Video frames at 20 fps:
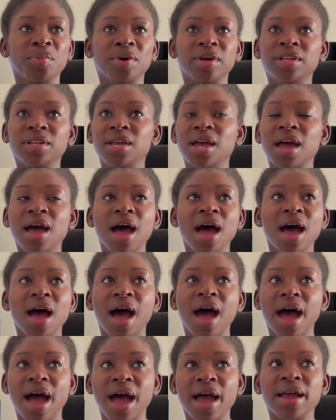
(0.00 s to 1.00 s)
But
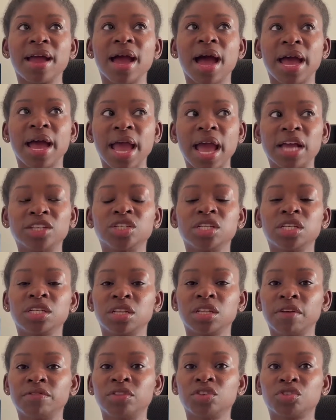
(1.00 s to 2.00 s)
I actually
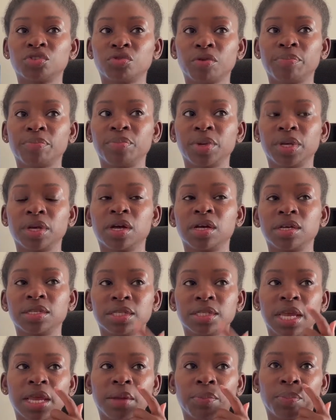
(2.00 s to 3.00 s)
love the script
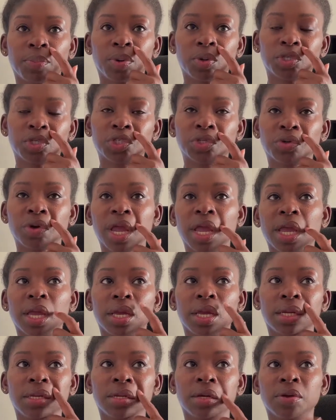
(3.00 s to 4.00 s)
because it
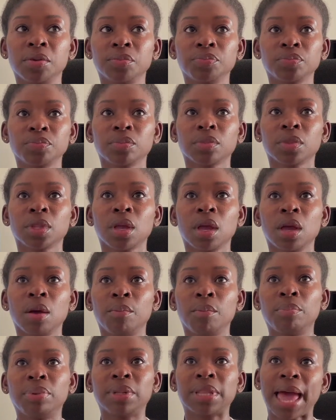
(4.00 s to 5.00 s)
portrayed
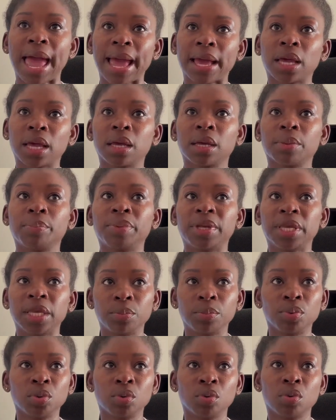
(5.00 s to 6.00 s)
Black
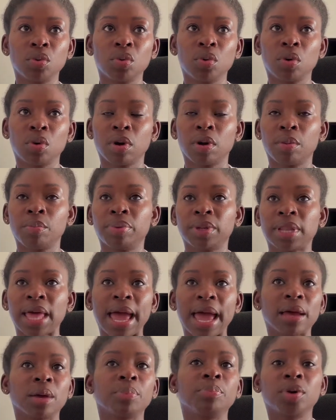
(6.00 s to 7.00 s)
people or a
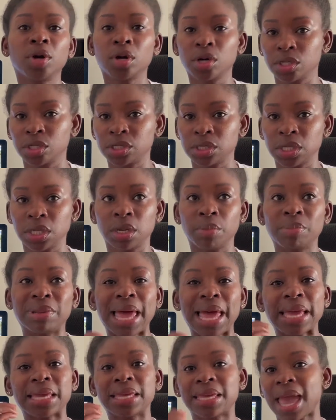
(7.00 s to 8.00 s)
Black person, a
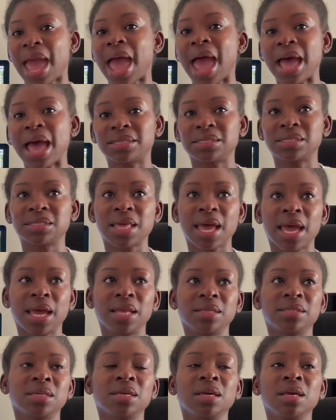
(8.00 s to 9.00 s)
Black cast
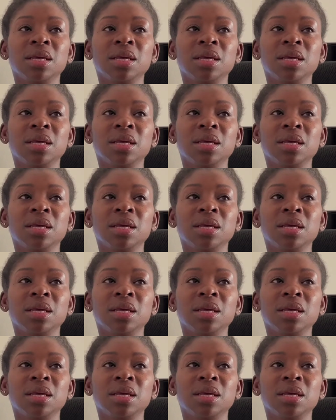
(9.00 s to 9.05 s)
that